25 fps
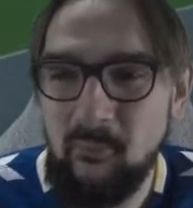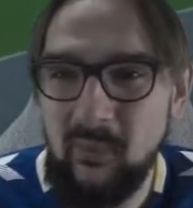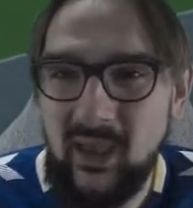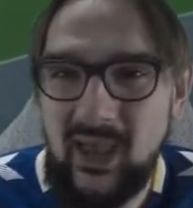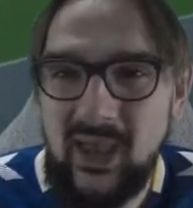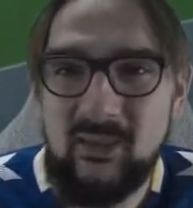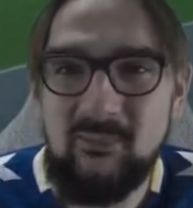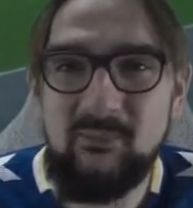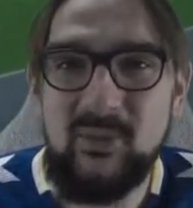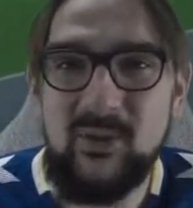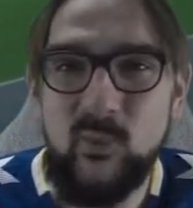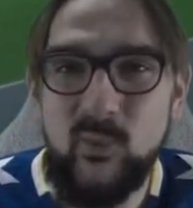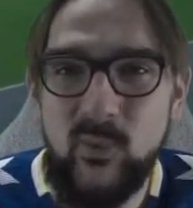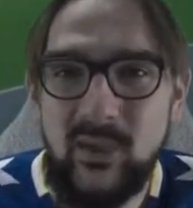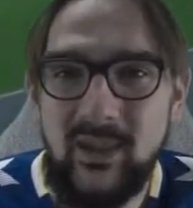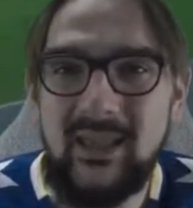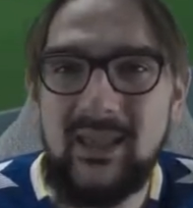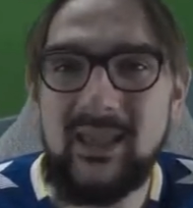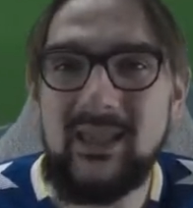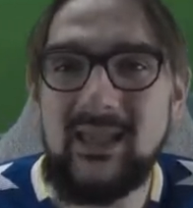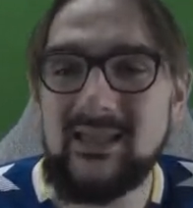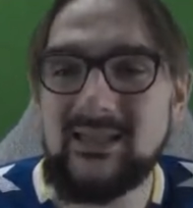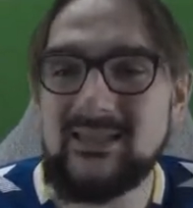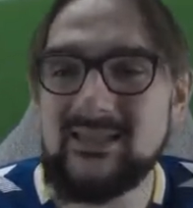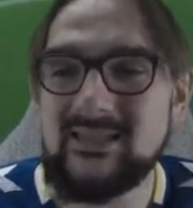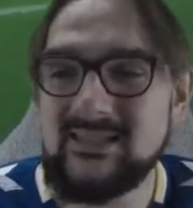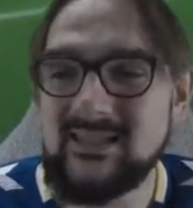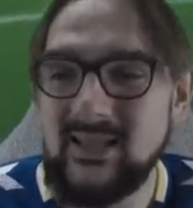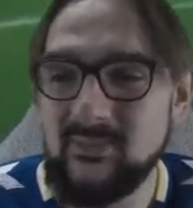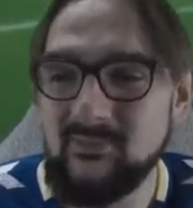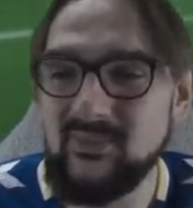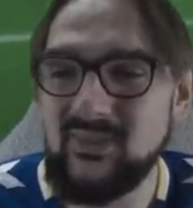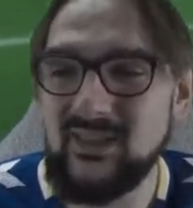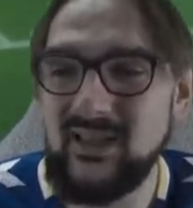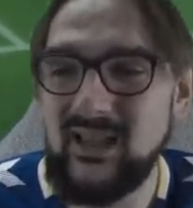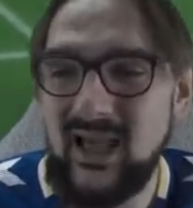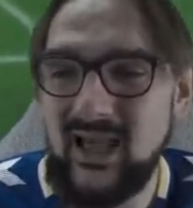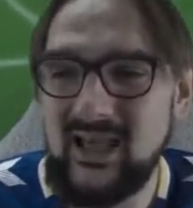Maybe we can get
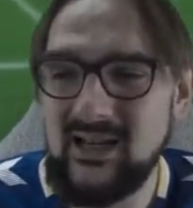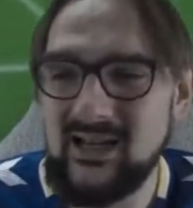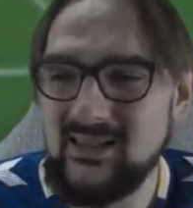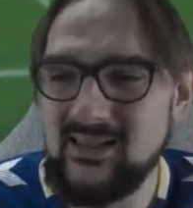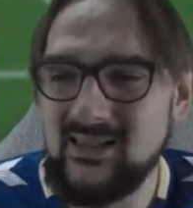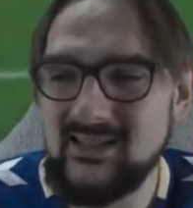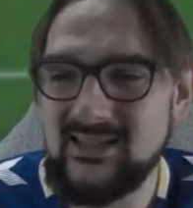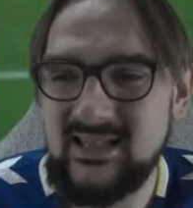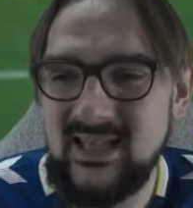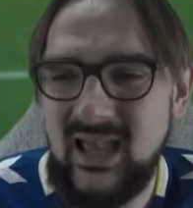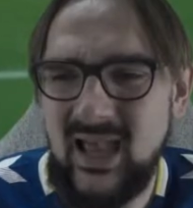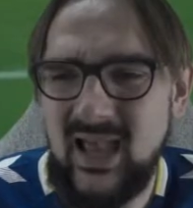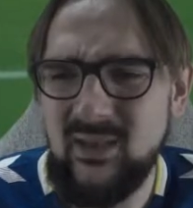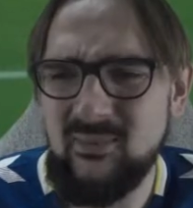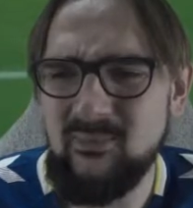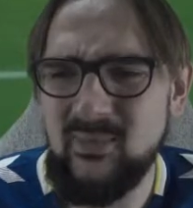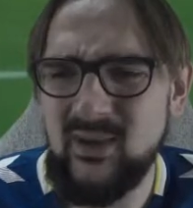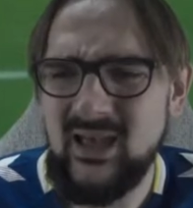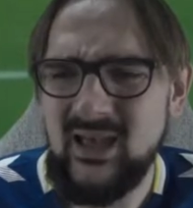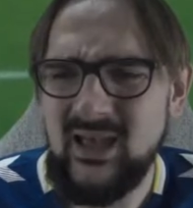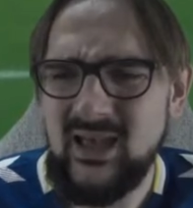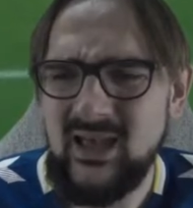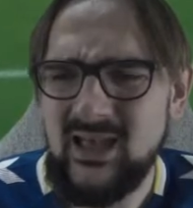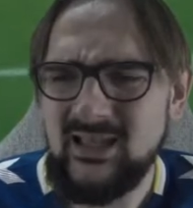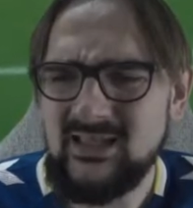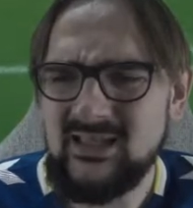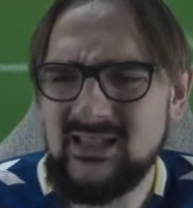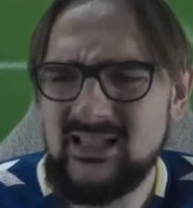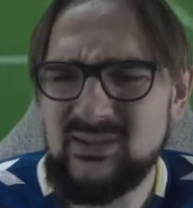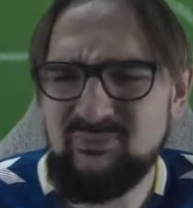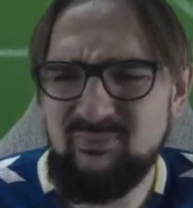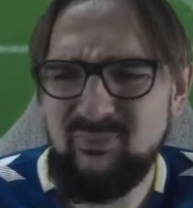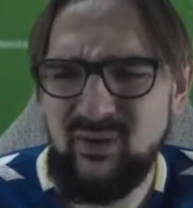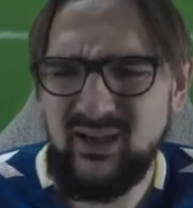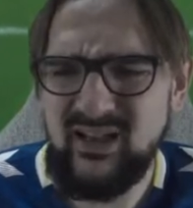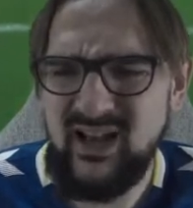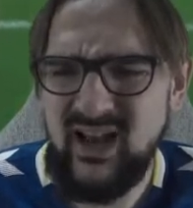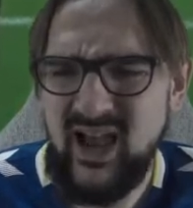something out of this game,
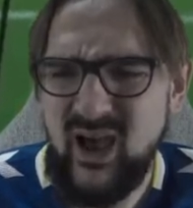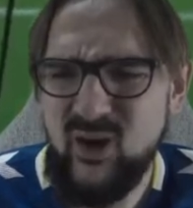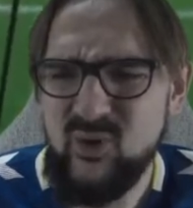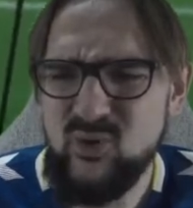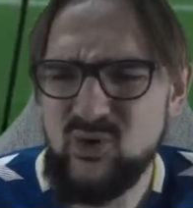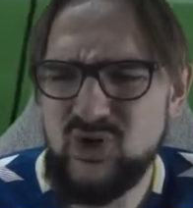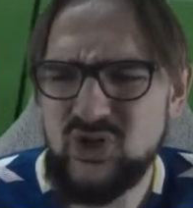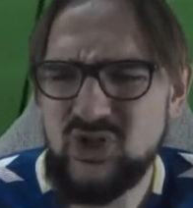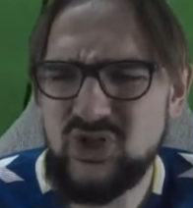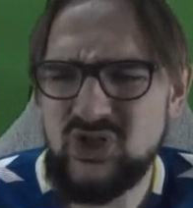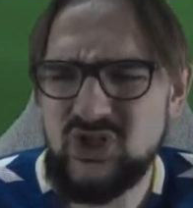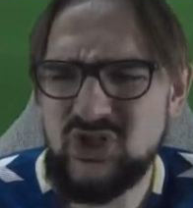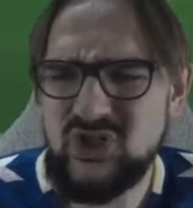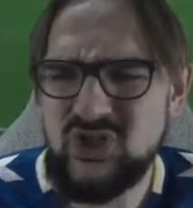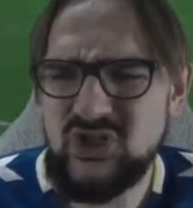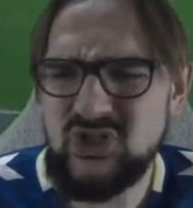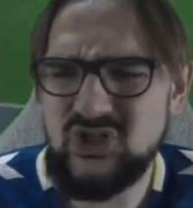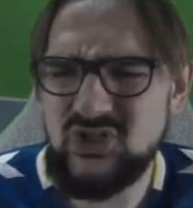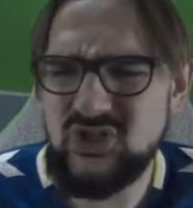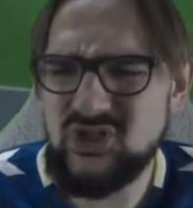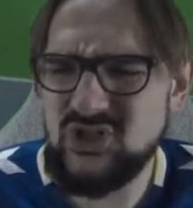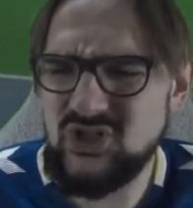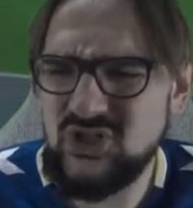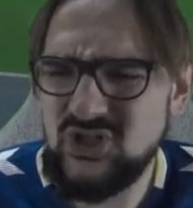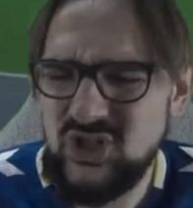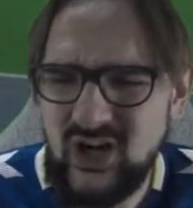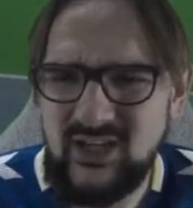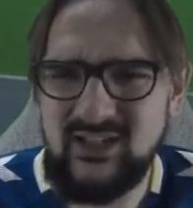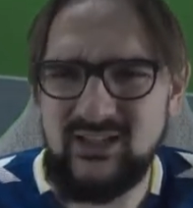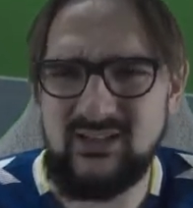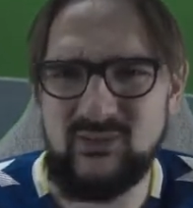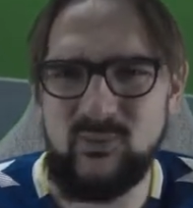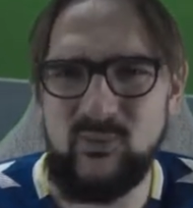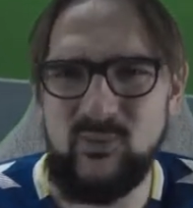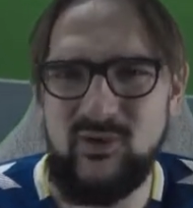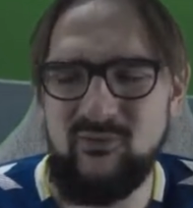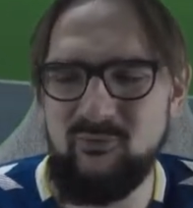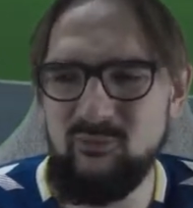despite how
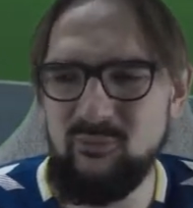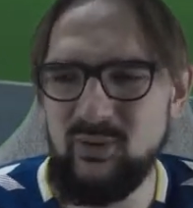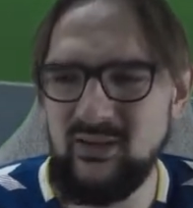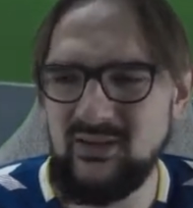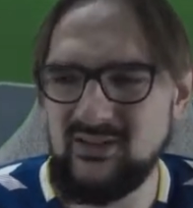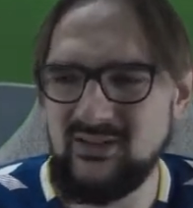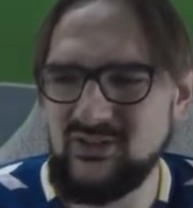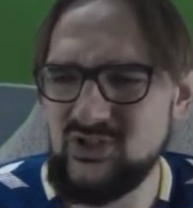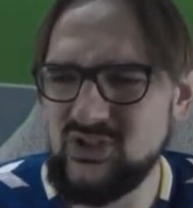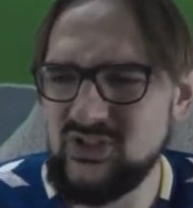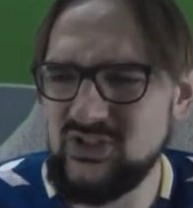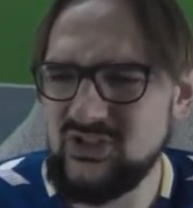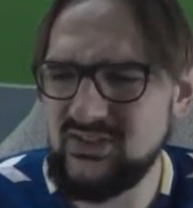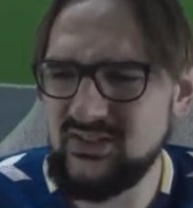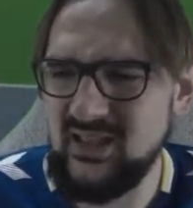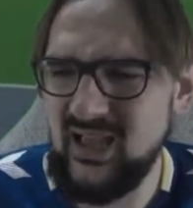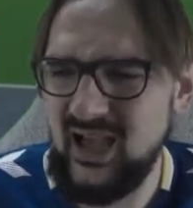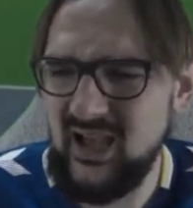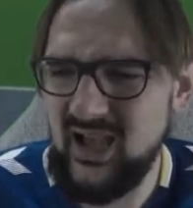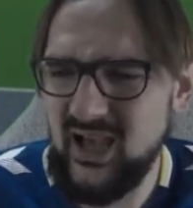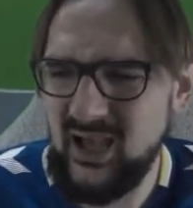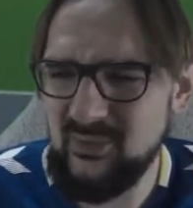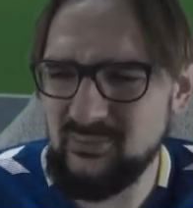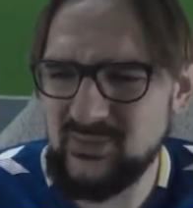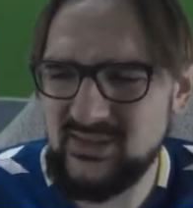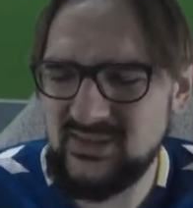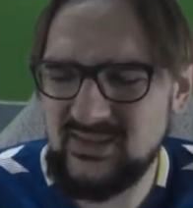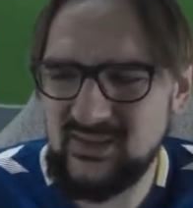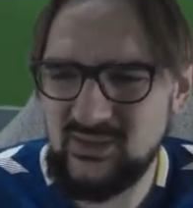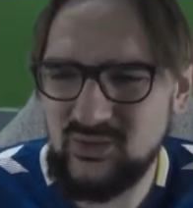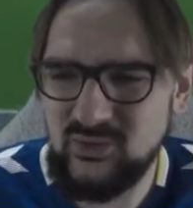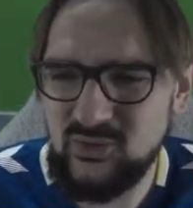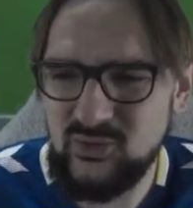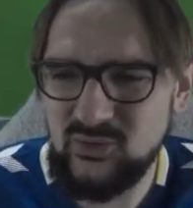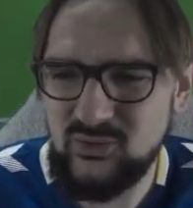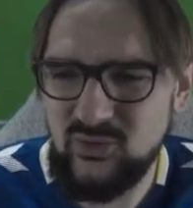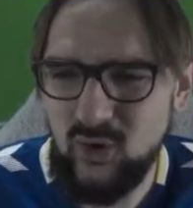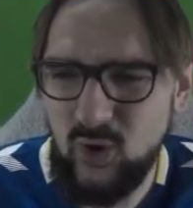shite we've been. Just
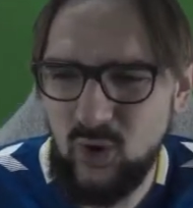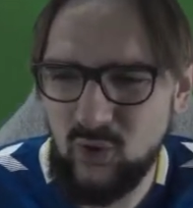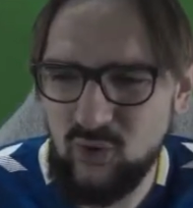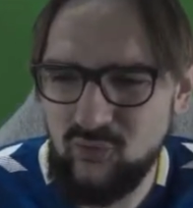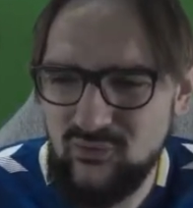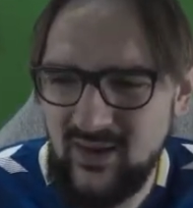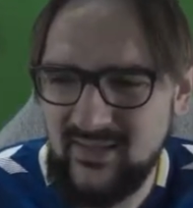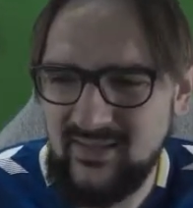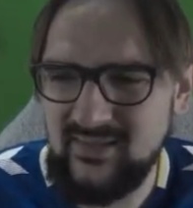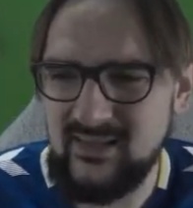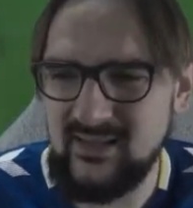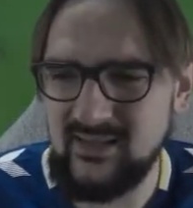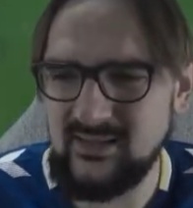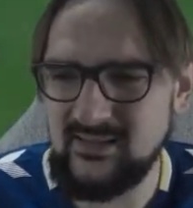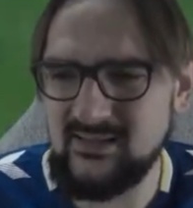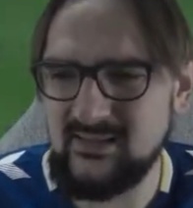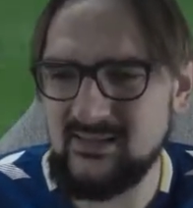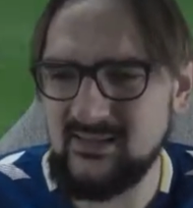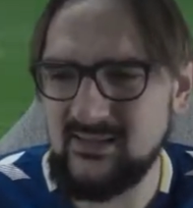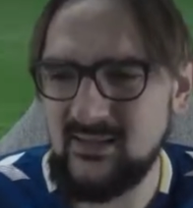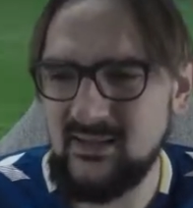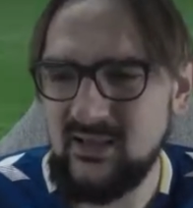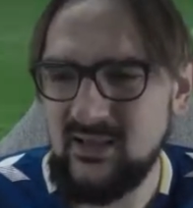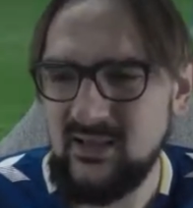absolute horrendous.